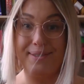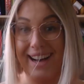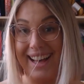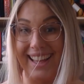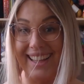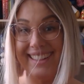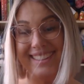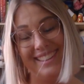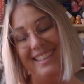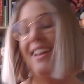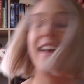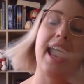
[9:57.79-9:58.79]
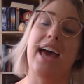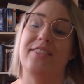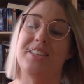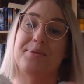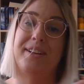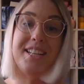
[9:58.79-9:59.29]
one, and
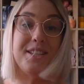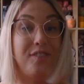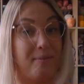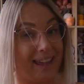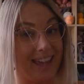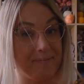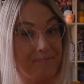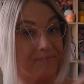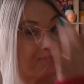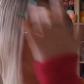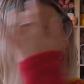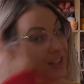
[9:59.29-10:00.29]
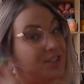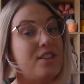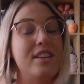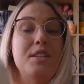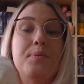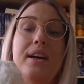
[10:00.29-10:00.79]
this one is for me. So
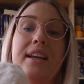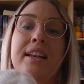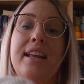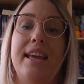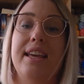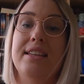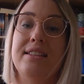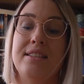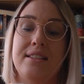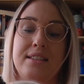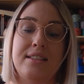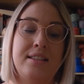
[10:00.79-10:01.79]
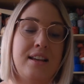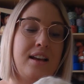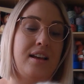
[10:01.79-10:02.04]
this one is,